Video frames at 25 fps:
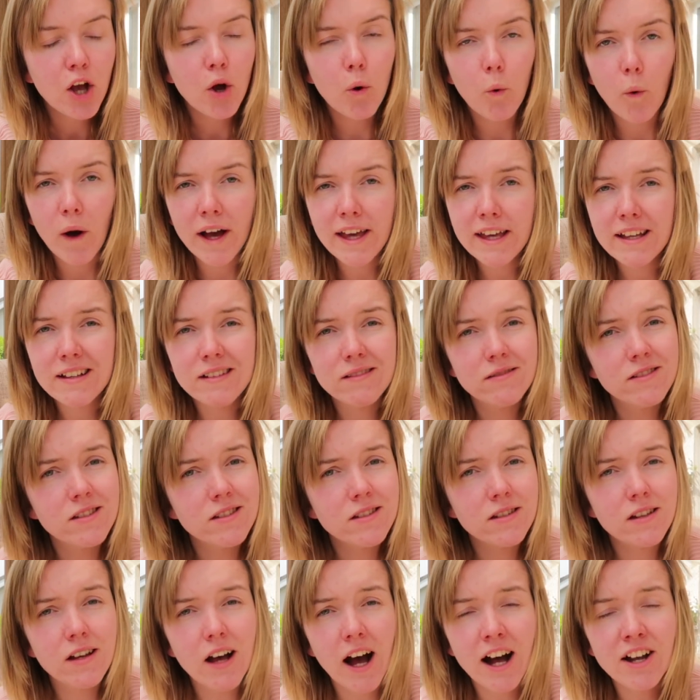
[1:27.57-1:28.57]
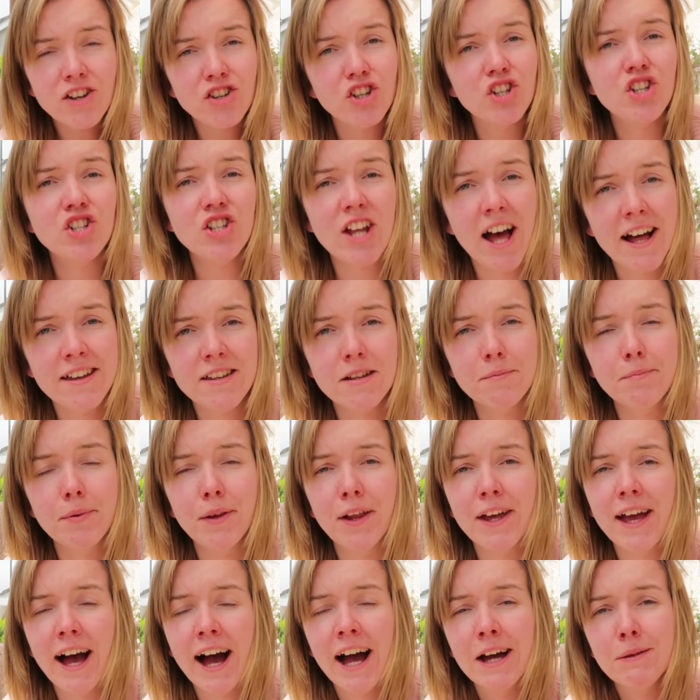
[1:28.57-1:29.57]
quite
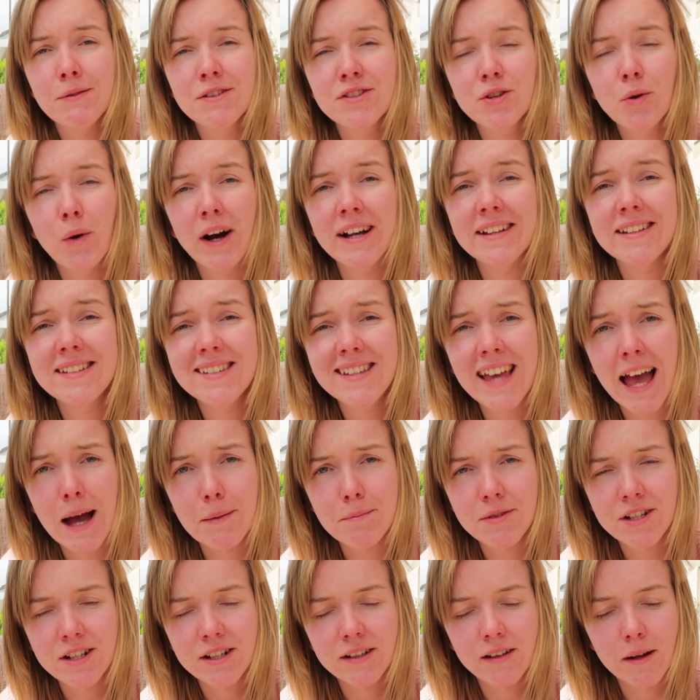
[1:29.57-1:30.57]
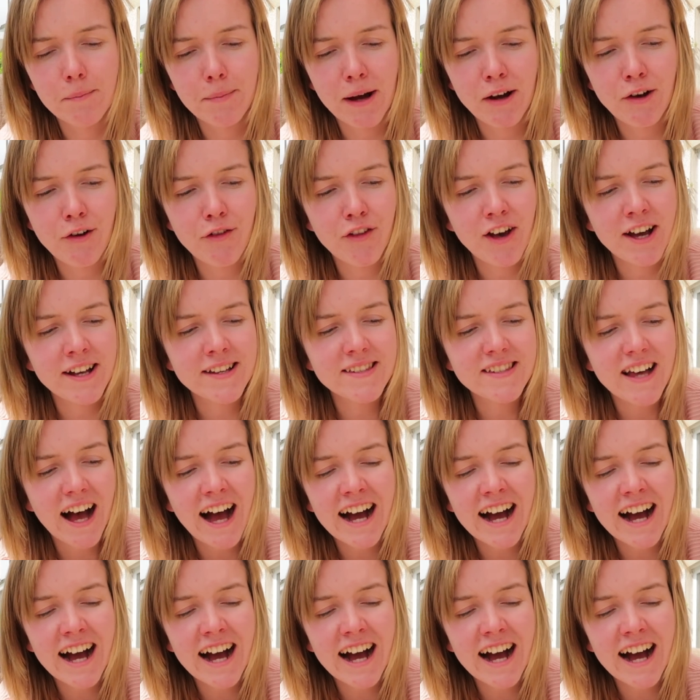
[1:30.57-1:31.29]
understandably I was quite skeptical about this.